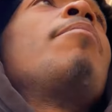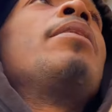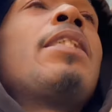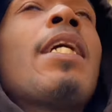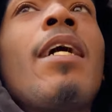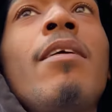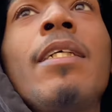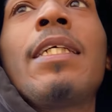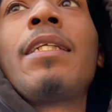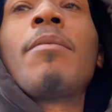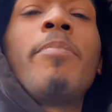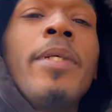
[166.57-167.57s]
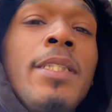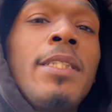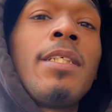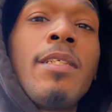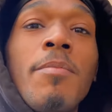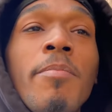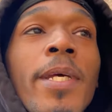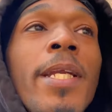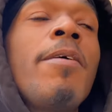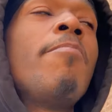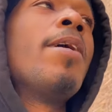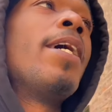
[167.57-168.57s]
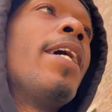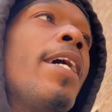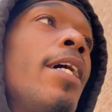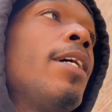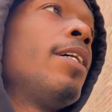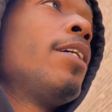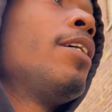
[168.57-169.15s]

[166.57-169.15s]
But y'all don't get the picture in a minute, man.